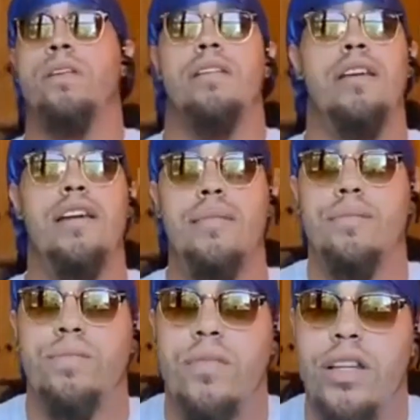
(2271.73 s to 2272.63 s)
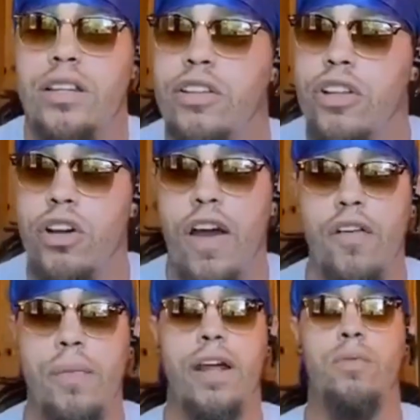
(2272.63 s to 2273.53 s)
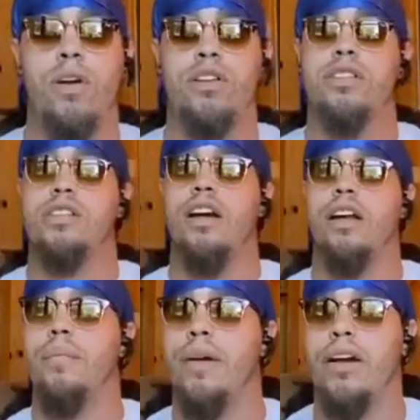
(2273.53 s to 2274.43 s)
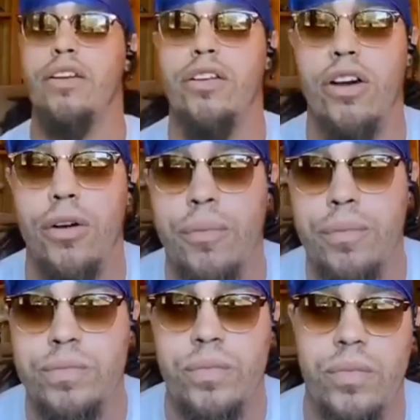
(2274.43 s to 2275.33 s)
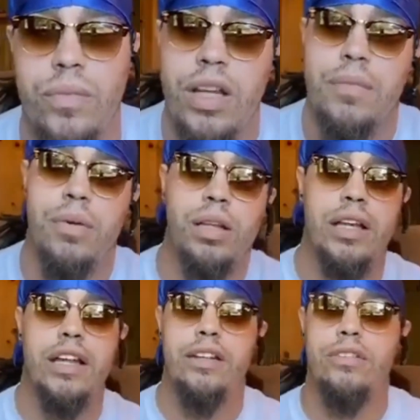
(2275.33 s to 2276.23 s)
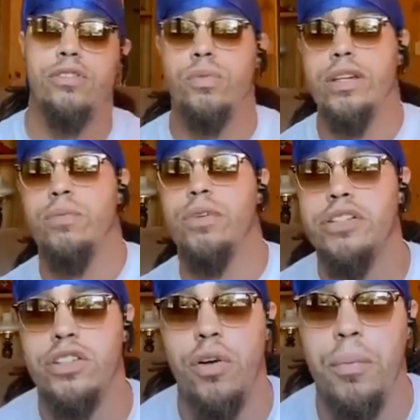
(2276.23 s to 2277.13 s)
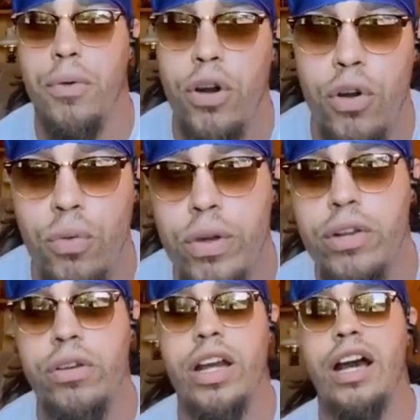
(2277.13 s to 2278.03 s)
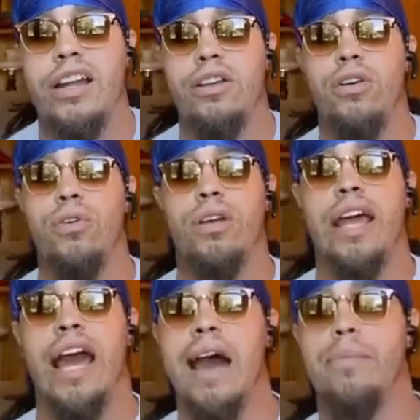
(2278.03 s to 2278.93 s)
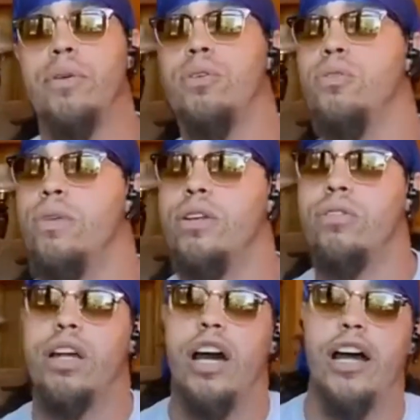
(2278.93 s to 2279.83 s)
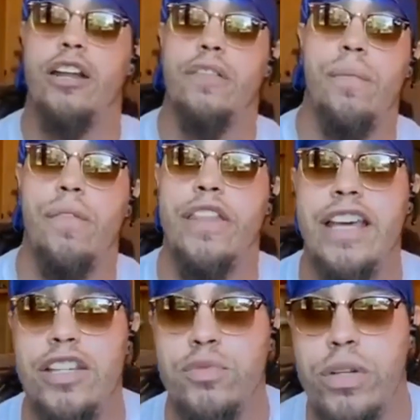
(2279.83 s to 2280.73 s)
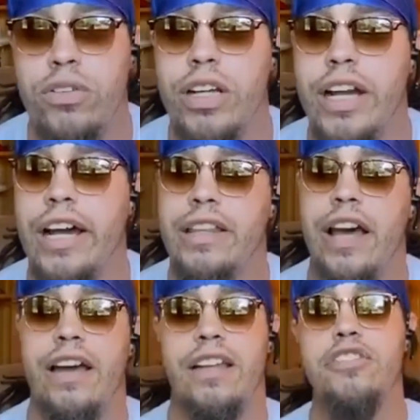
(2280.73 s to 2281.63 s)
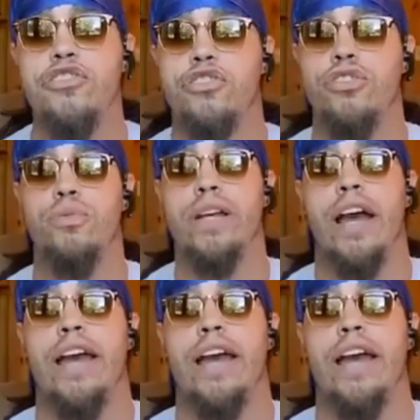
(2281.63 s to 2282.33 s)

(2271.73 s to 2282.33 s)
Then, everybody wants to talk about, millennials, we so broke, we don't got no capital, we don't got this, we don't got that. And it's true. We got